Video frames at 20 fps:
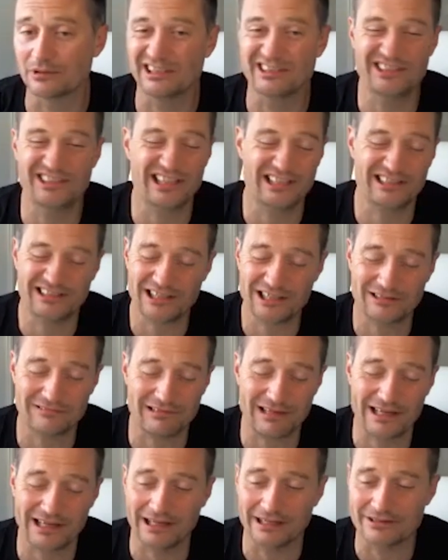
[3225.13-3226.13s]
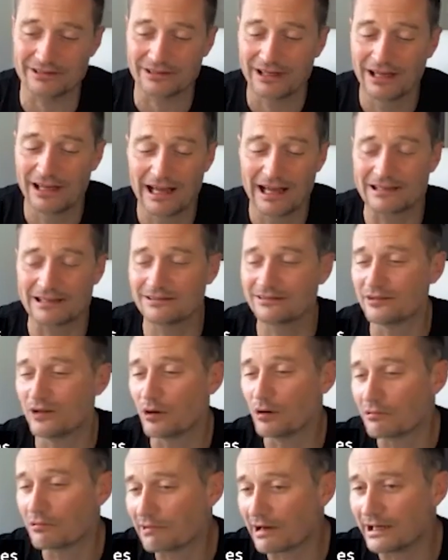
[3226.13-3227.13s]
A chest x-ray has
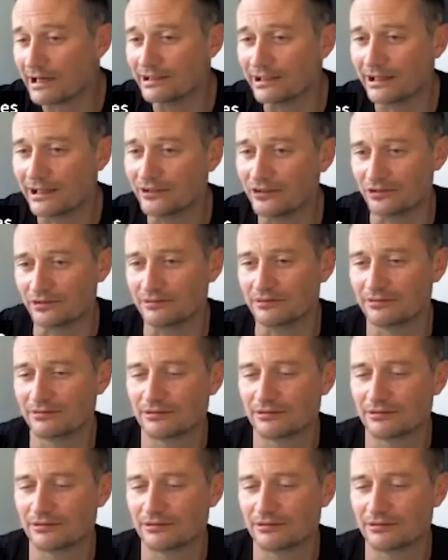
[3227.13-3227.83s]
no radiation.